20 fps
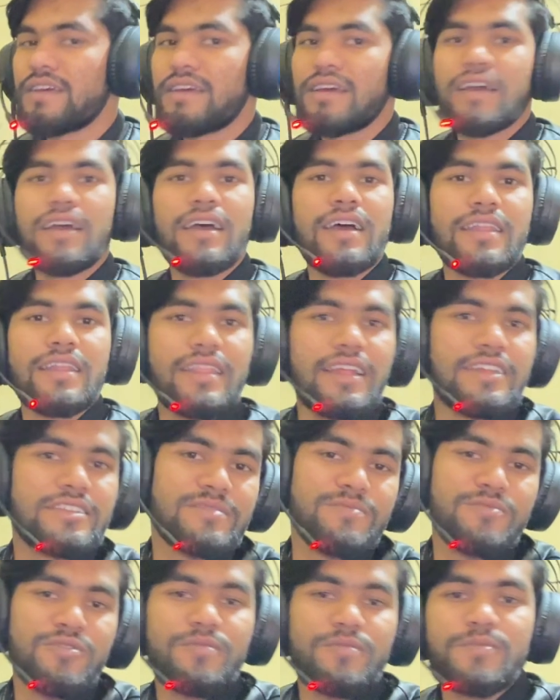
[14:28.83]
And let's
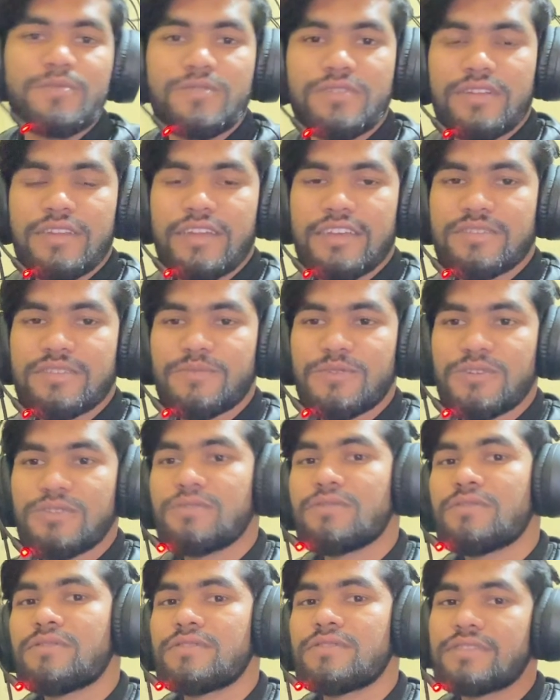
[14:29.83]
move to the next
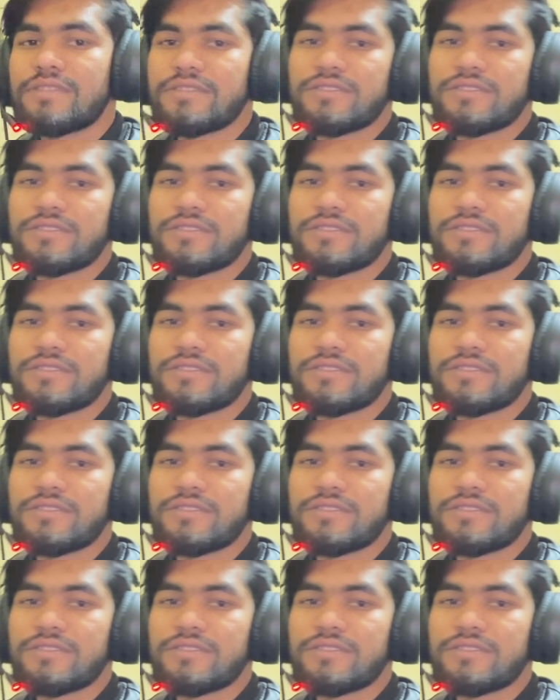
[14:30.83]
video.